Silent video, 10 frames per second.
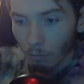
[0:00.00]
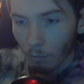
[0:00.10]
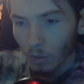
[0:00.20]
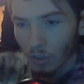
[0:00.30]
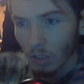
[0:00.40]

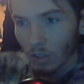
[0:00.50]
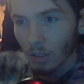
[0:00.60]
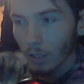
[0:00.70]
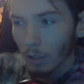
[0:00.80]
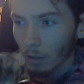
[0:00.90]
since
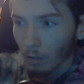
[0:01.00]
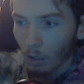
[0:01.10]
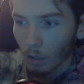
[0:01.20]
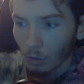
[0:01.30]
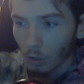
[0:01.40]
there
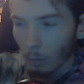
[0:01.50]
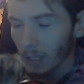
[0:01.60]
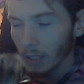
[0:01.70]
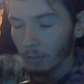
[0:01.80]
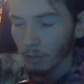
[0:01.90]
are so many
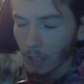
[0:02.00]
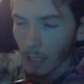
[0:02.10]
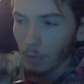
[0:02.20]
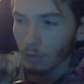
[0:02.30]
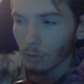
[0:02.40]
different
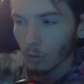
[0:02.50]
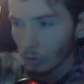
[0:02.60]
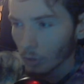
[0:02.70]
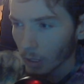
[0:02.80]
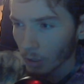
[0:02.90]
types of
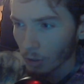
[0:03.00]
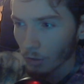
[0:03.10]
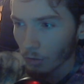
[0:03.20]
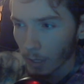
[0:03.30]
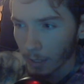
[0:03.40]

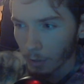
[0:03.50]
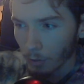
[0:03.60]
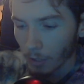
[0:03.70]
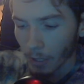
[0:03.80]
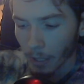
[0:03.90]
hallucinations, right? You
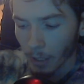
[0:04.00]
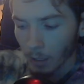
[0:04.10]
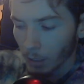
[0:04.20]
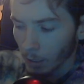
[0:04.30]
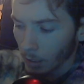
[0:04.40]
got
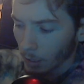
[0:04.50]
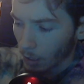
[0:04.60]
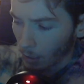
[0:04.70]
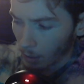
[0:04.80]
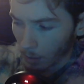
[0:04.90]

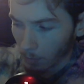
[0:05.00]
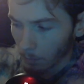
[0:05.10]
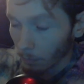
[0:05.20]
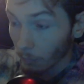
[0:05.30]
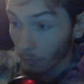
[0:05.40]

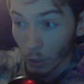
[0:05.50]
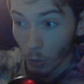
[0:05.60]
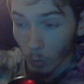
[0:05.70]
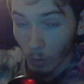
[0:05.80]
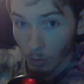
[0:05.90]

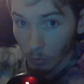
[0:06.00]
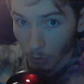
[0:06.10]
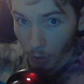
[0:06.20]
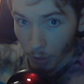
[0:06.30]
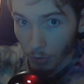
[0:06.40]
visual
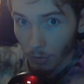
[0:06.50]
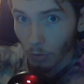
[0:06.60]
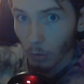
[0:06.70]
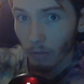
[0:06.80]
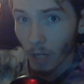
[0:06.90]
hallucinations,
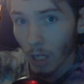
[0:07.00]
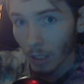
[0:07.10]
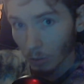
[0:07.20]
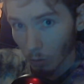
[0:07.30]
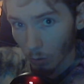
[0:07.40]
you have
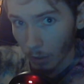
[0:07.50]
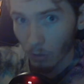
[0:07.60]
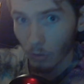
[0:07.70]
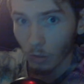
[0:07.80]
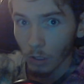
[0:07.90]
auditory
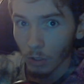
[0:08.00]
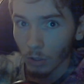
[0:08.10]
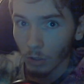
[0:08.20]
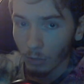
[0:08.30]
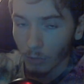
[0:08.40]

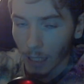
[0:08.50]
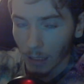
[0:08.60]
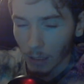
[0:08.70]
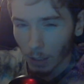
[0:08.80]
hallucinations, you have tactile